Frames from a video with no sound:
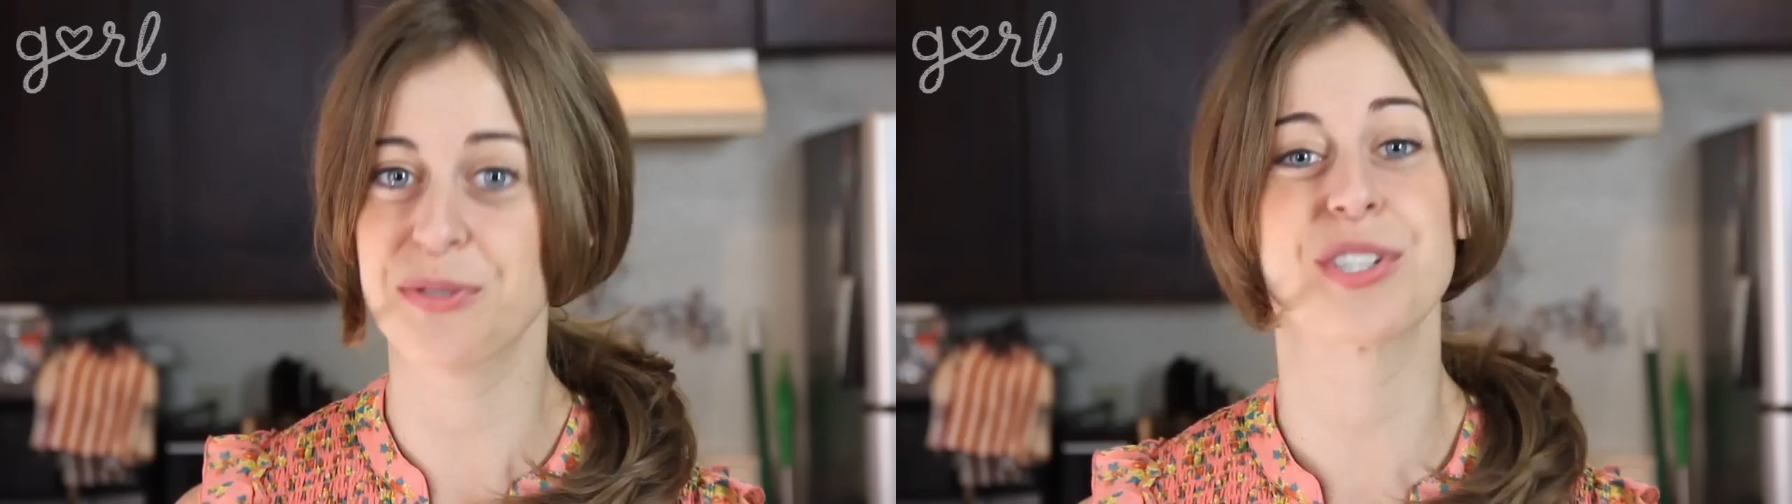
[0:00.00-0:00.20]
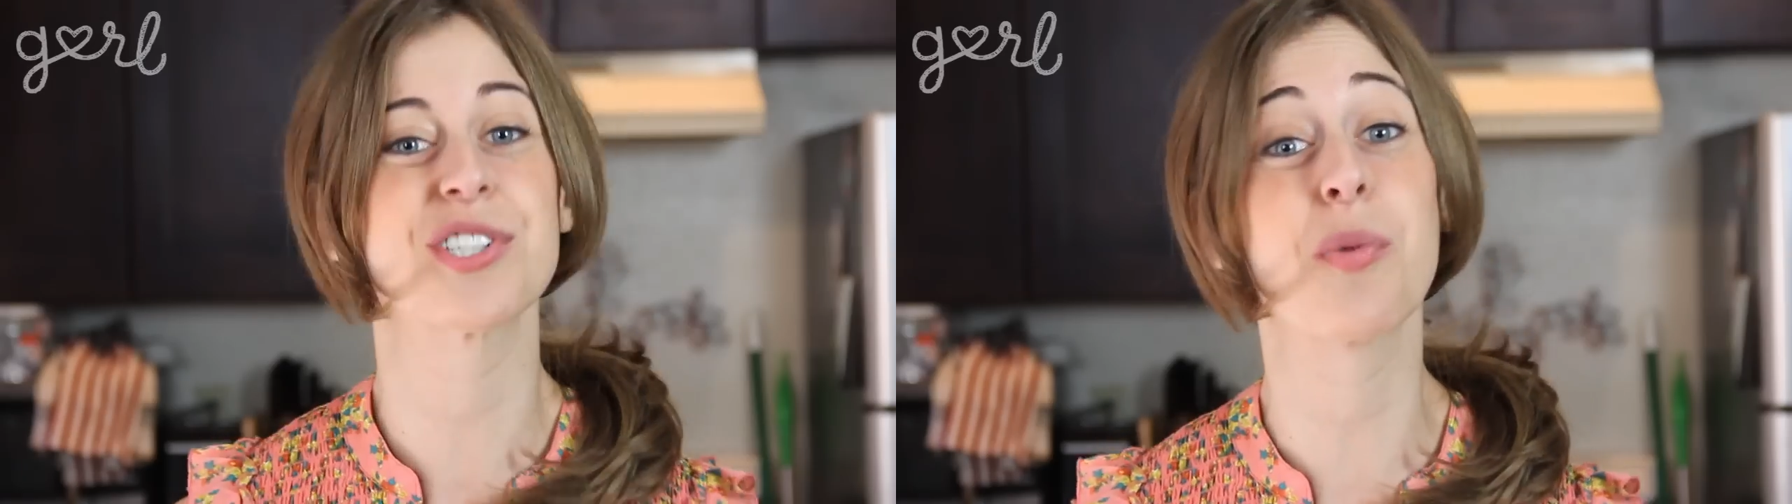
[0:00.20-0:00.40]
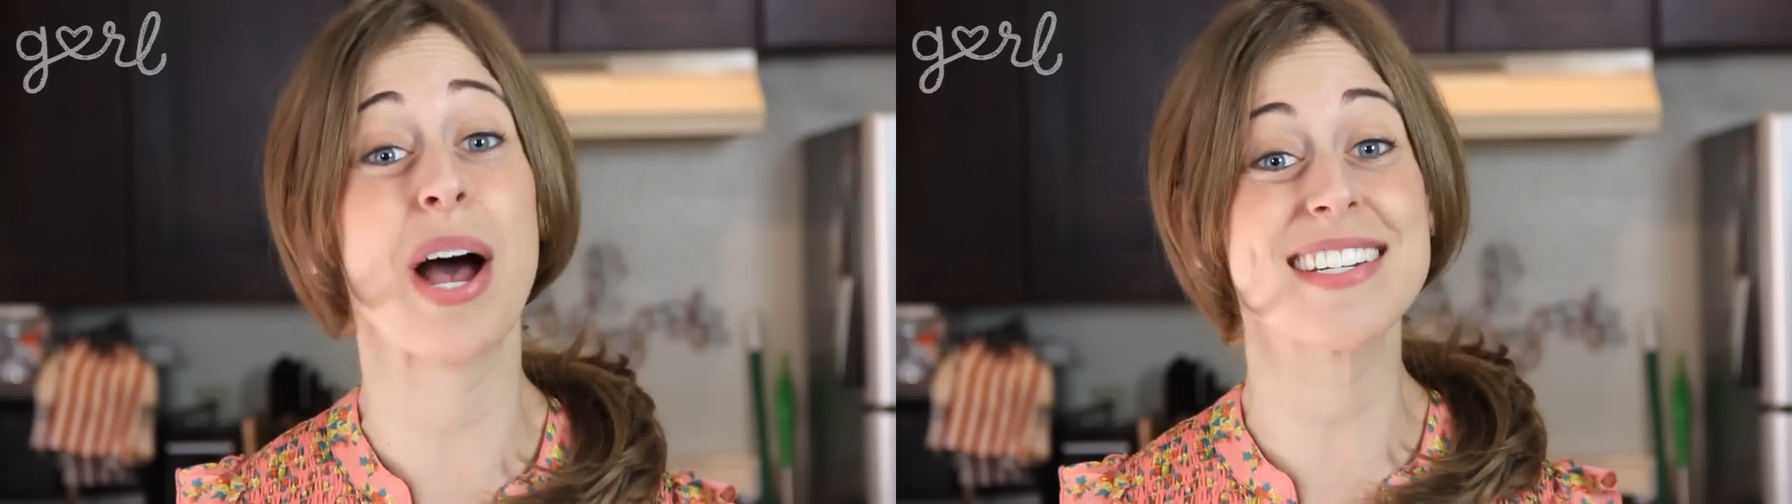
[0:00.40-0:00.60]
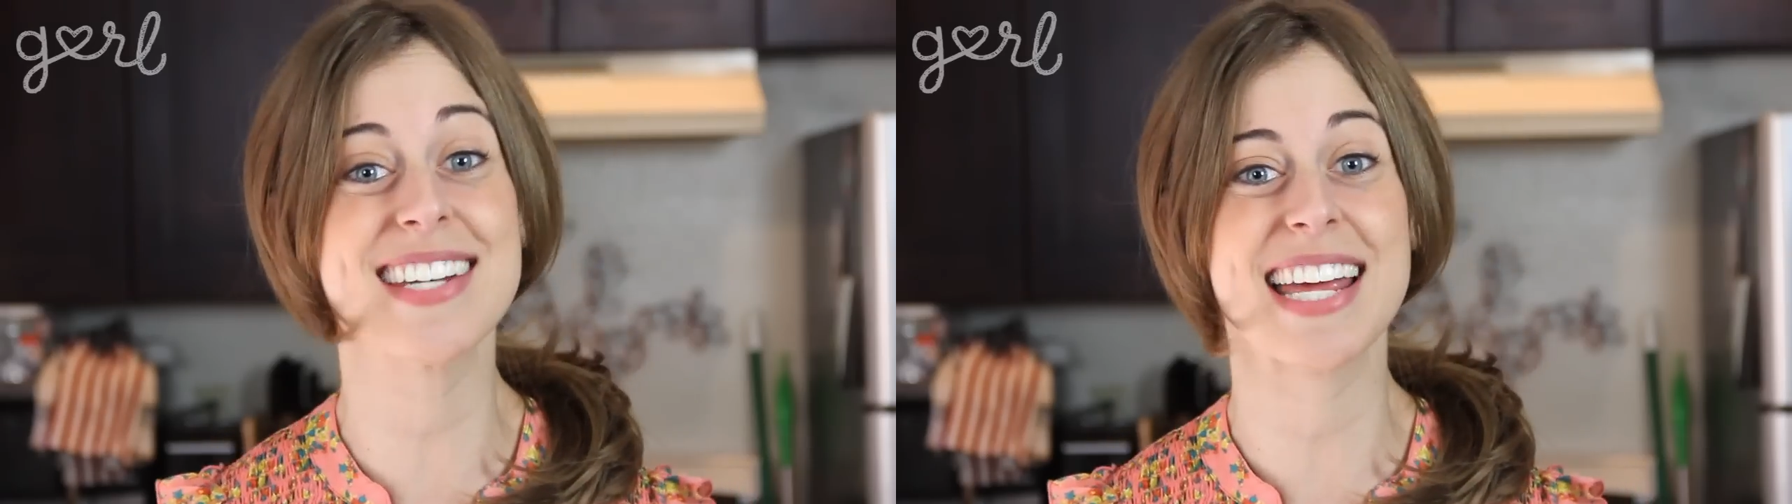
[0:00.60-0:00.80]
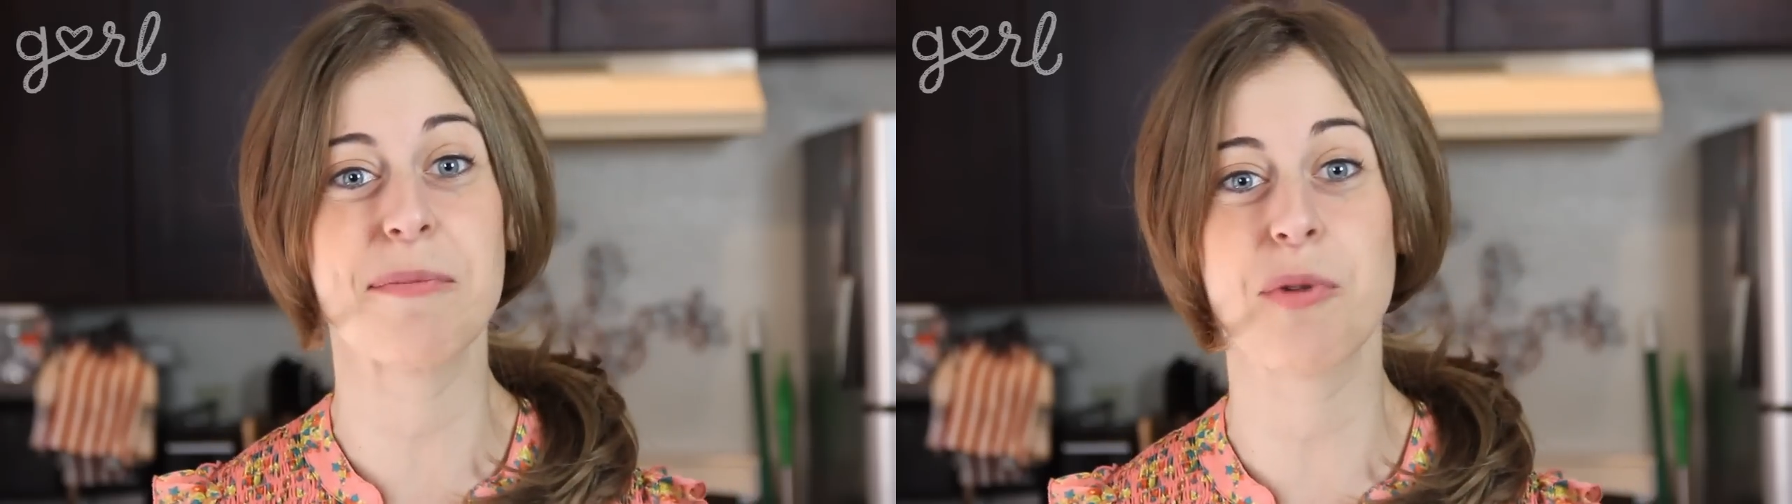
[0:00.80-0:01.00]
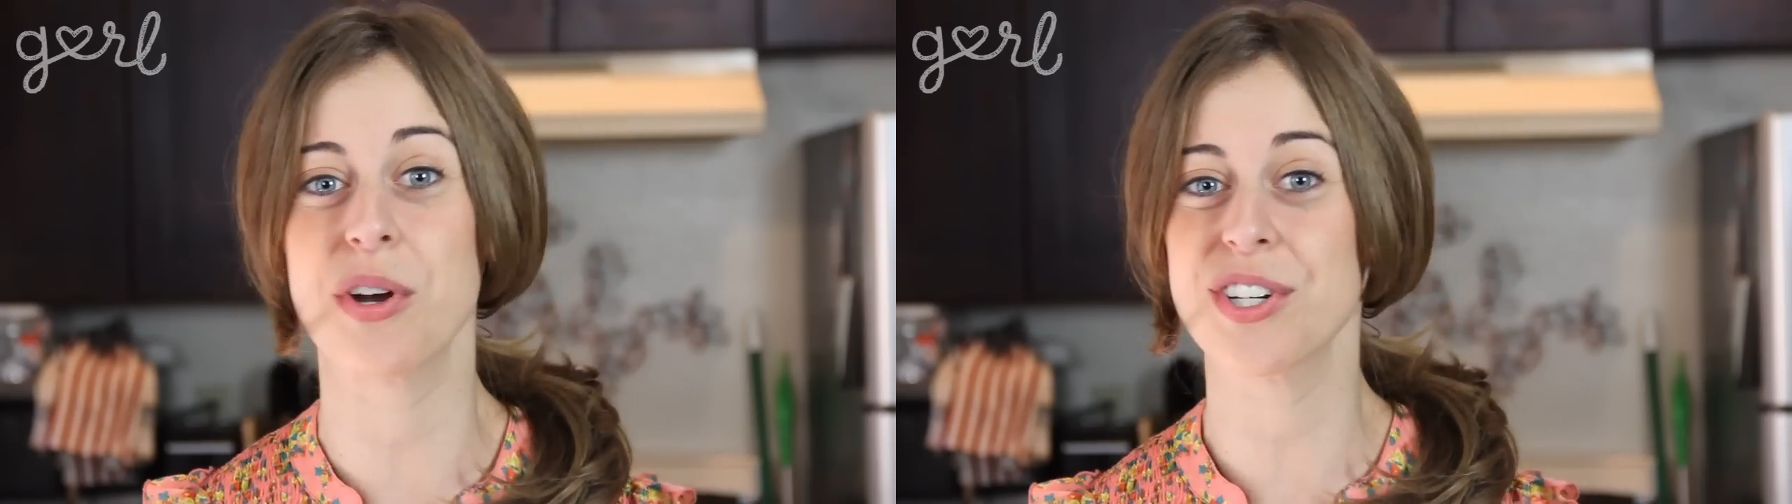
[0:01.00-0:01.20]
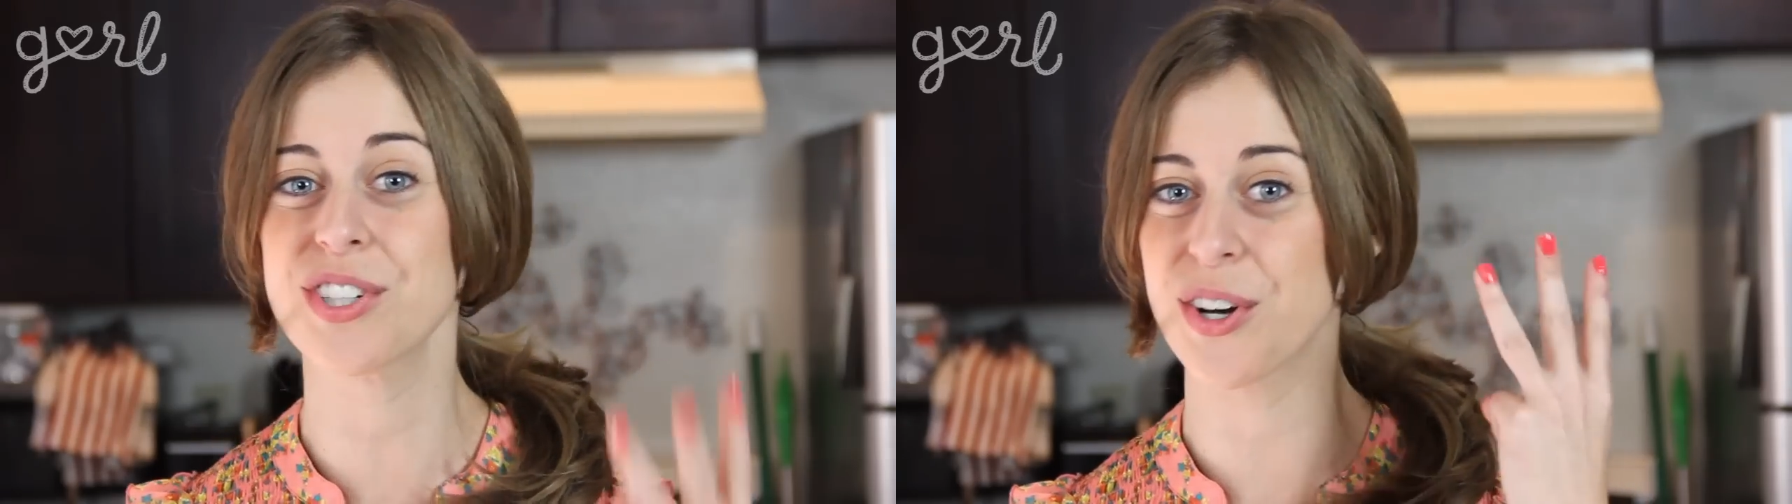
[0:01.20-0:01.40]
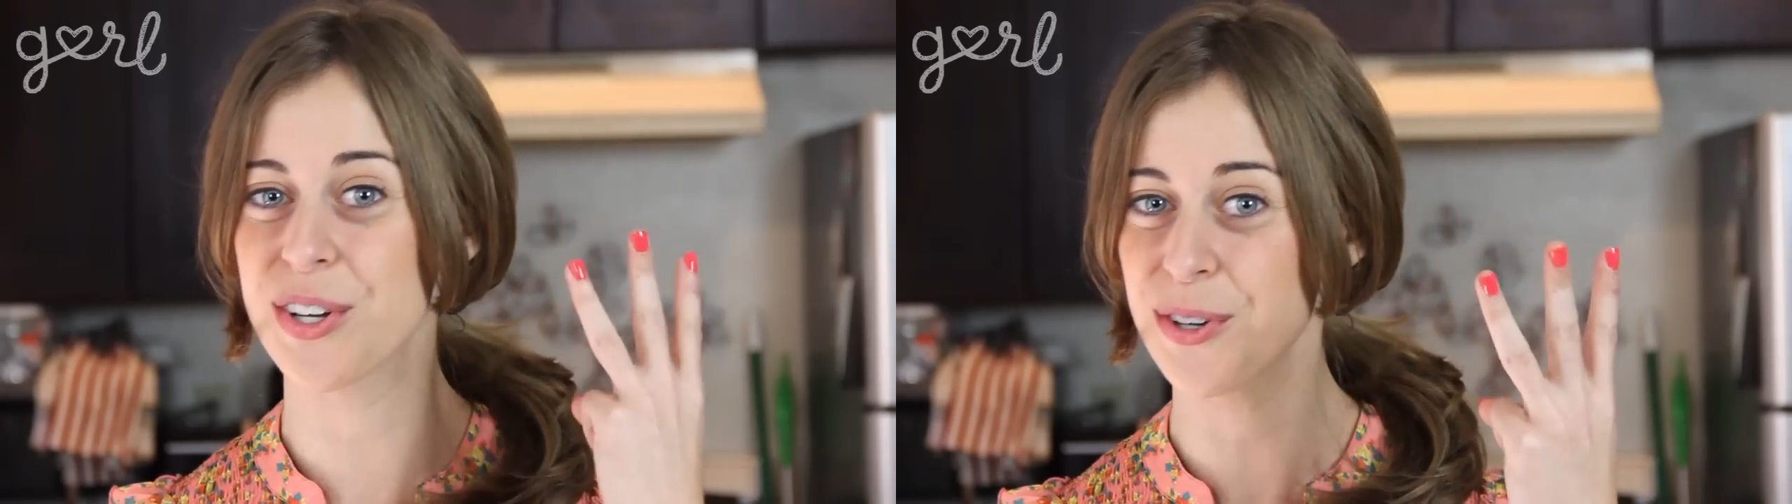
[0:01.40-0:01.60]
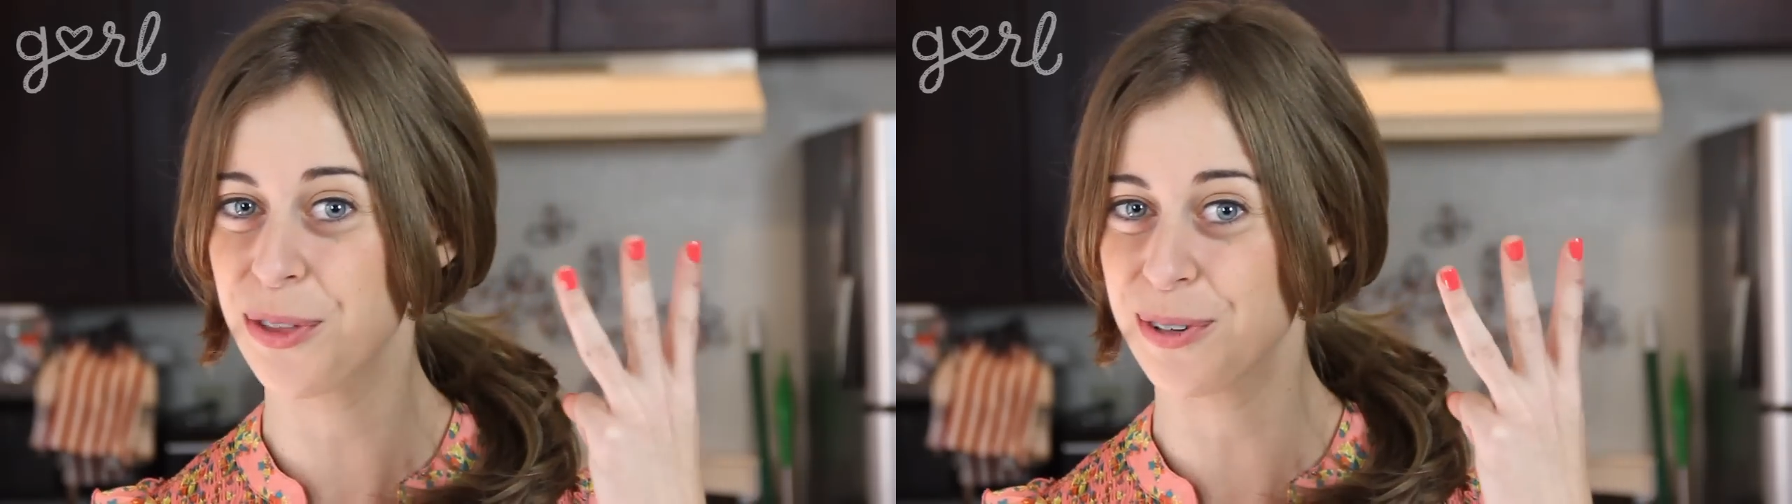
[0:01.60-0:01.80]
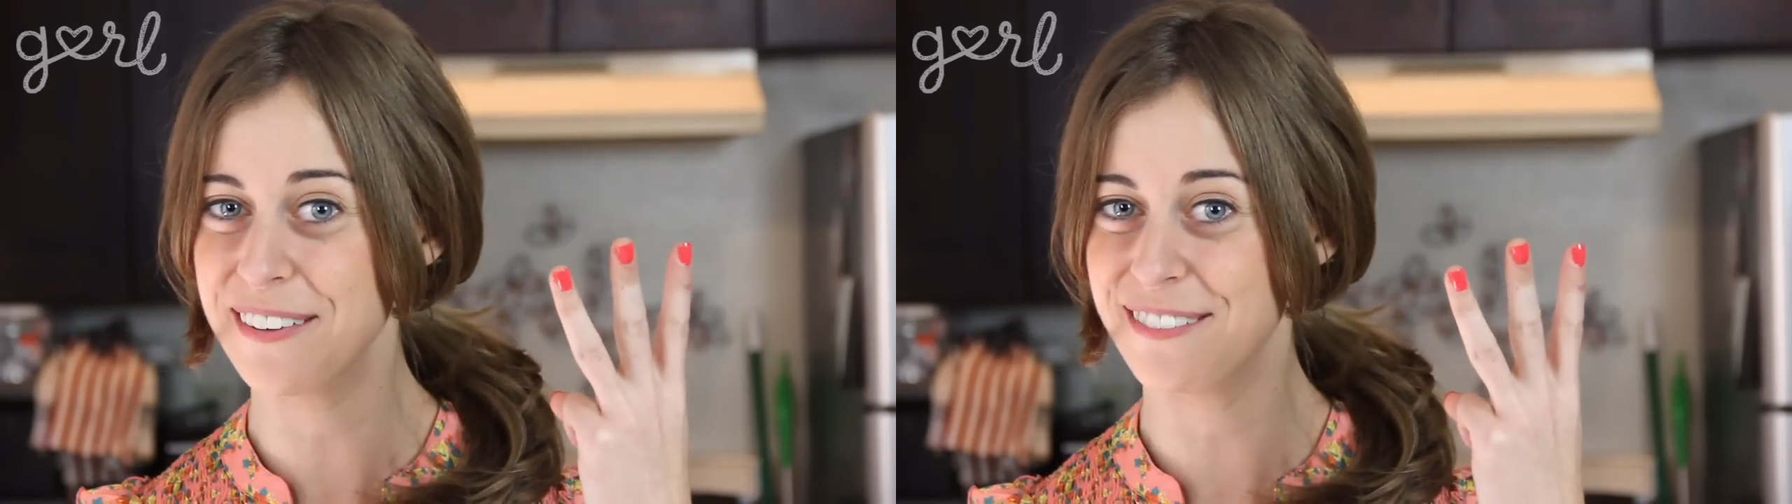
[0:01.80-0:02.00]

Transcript: which is why today I'm going to show you 3